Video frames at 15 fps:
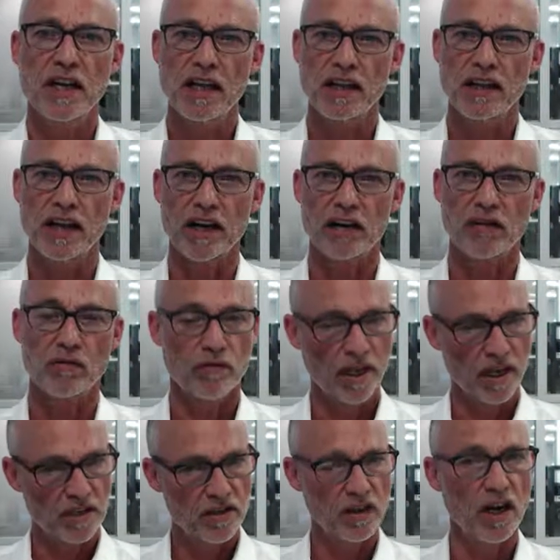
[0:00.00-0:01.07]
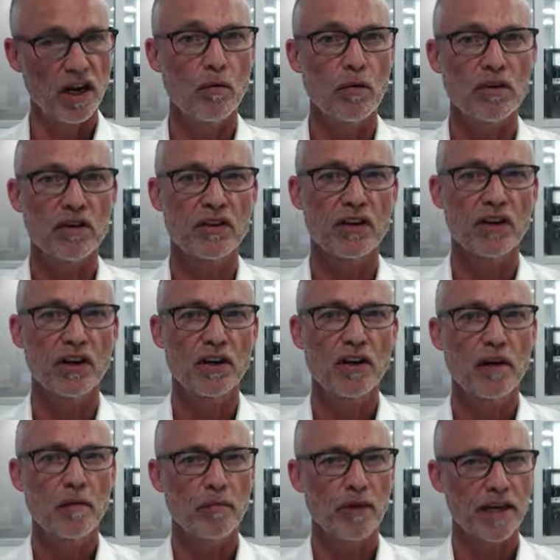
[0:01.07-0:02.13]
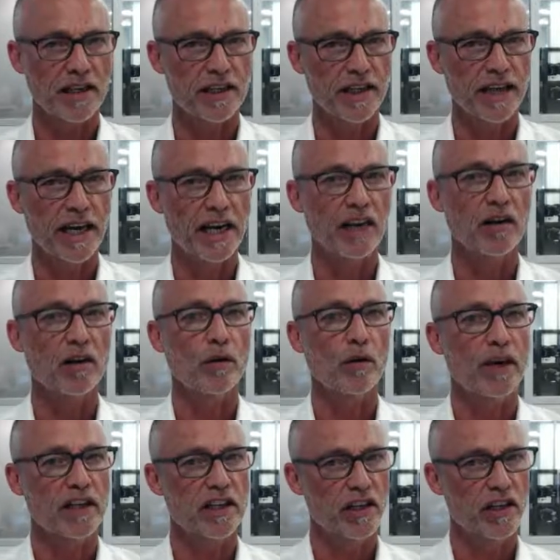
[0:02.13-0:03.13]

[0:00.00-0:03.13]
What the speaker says: They actually know what to do, but actually getting to actually